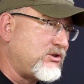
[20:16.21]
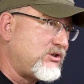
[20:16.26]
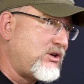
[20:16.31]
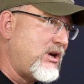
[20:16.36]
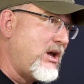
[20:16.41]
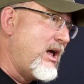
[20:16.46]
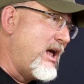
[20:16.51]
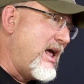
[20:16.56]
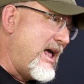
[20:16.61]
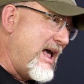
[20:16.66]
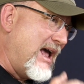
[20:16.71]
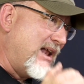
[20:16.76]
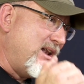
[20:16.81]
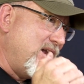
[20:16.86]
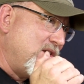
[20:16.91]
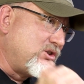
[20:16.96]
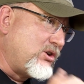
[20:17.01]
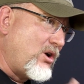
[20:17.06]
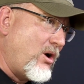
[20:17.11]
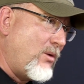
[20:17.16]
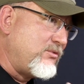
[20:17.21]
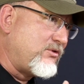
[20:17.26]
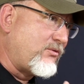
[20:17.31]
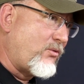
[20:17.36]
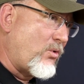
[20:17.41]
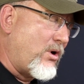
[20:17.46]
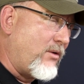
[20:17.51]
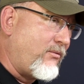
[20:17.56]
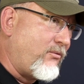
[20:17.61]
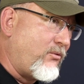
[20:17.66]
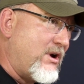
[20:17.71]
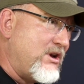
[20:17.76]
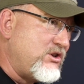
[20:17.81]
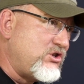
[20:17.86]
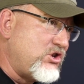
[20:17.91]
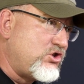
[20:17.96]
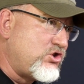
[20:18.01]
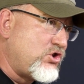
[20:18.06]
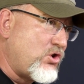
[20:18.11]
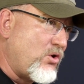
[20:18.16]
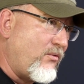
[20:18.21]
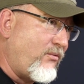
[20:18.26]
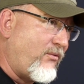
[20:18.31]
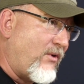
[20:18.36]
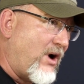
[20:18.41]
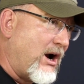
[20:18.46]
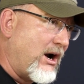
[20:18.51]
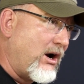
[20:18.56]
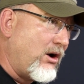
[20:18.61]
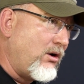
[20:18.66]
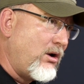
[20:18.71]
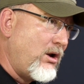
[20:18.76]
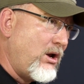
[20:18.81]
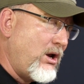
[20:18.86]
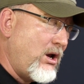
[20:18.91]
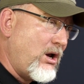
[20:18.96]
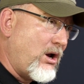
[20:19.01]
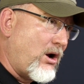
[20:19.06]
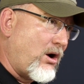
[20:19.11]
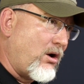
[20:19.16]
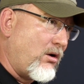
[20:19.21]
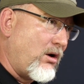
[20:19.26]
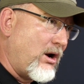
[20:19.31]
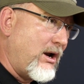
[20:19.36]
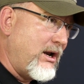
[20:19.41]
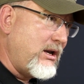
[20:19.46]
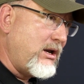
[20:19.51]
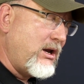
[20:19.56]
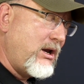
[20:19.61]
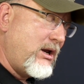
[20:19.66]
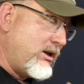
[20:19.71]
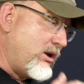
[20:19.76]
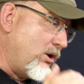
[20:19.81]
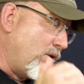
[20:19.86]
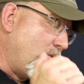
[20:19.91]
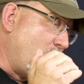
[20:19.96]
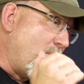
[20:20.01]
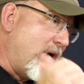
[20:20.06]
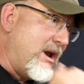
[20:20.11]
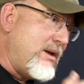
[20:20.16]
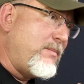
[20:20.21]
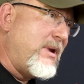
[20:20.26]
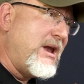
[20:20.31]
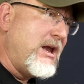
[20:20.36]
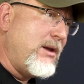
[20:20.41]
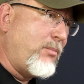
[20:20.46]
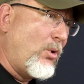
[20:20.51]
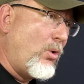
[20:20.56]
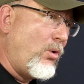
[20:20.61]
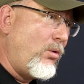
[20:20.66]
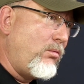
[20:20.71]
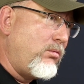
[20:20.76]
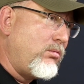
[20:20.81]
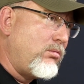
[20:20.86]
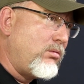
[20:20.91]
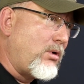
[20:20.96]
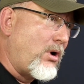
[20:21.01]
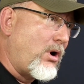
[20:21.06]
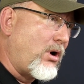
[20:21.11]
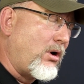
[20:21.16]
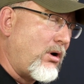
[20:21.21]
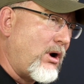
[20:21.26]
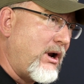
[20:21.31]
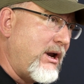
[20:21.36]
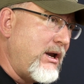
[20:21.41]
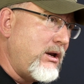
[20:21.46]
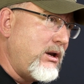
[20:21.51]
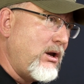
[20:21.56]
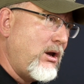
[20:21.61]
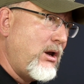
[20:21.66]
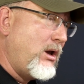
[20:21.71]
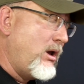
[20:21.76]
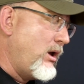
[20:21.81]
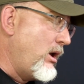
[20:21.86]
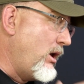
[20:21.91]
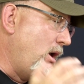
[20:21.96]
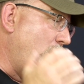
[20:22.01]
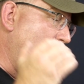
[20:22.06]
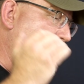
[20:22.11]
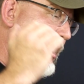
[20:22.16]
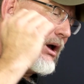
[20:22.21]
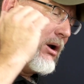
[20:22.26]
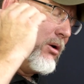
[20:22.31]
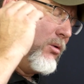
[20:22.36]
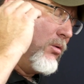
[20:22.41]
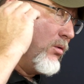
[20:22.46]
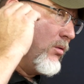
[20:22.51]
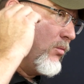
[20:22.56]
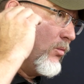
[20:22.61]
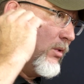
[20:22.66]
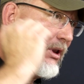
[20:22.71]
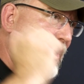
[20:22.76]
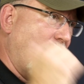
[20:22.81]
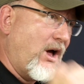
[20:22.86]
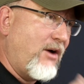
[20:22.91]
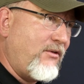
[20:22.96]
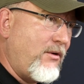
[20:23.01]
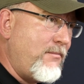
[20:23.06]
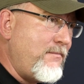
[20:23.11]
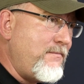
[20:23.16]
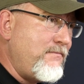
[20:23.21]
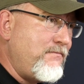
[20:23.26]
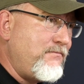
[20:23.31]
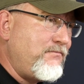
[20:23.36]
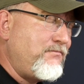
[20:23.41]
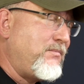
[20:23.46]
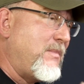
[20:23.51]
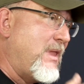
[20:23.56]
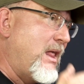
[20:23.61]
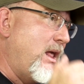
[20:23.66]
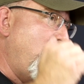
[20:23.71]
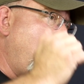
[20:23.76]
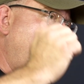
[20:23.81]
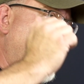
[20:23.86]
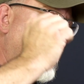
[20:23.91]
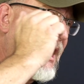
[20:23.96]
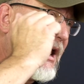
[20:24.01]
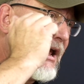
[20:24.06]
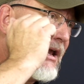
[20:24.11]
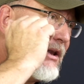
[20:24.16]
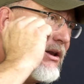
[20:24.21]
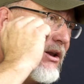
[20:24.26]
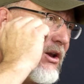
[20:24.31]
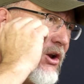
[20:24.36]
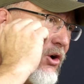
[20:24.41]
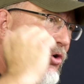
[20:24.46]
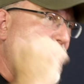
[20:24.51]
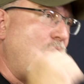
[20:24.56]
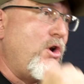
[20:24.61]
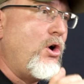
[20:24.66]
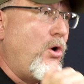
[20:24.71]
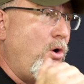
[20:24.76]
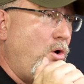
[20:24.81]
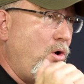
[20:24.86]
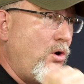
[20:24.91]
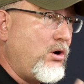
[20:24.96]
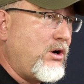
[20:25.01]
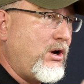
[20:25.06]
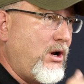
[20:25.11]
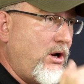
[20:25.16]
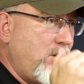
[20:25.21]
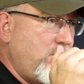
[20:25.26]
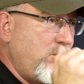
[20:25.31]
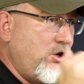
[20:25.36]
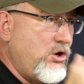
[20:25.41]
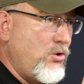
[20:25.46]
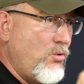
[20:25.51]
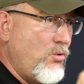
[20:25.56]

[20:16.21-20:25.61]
And this comes for our friends at Surefire. All right, they're great people. All right, we love them, and they're gonna hook you up.